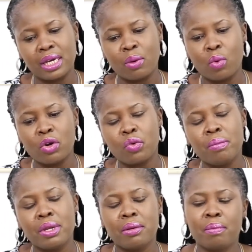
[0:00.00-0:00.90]
And what do we
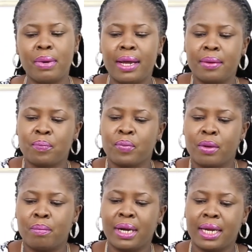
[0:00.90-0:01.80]
mean by
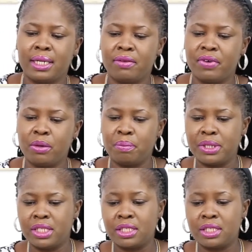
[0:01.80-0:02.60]
market development?